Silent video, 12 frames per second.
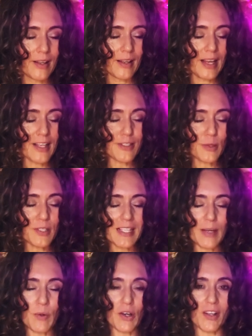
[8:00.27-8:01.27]
And so it's like
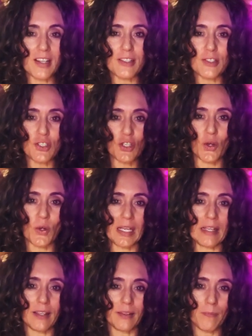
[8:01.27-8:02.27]
we're on this
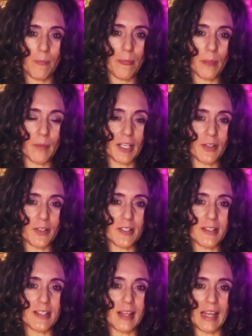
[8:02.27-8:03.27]
journey, because
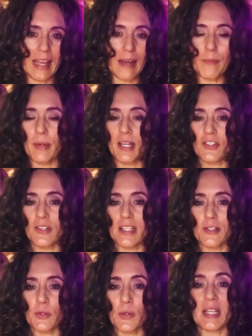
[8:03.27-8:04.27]
the end picture I
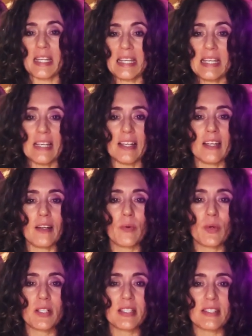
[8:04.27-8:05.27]
saw in the healing
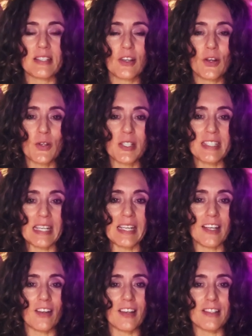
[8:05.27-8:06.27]
was her sitting
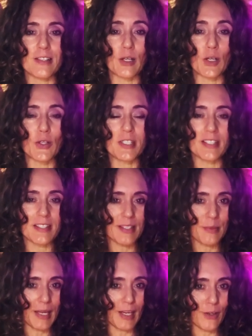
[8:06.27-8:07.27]
on this lotus, this
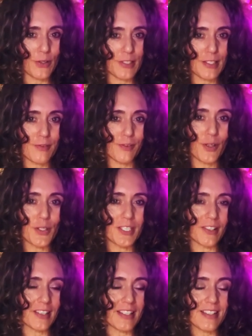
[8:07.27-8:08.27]
pink lotus, floating
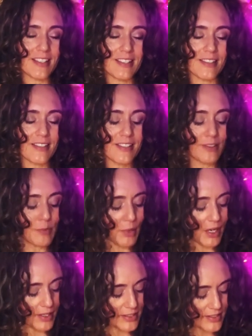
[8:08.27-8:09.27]
on this still
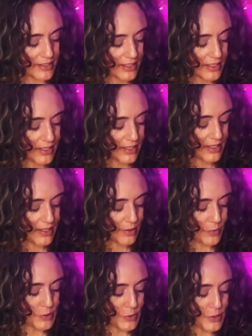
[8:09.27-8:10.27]
pond,
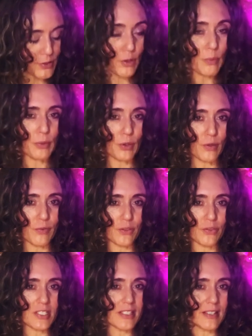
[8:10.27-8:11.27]
which was so beautiful.
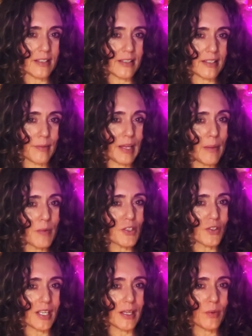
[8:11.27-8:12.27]
Just the
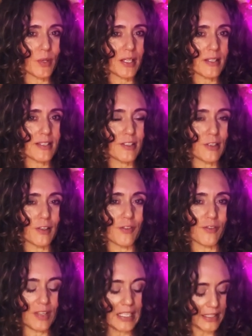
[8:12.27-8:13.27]
imagery was, you could
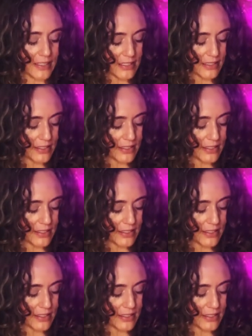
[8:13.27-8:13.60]
feel it.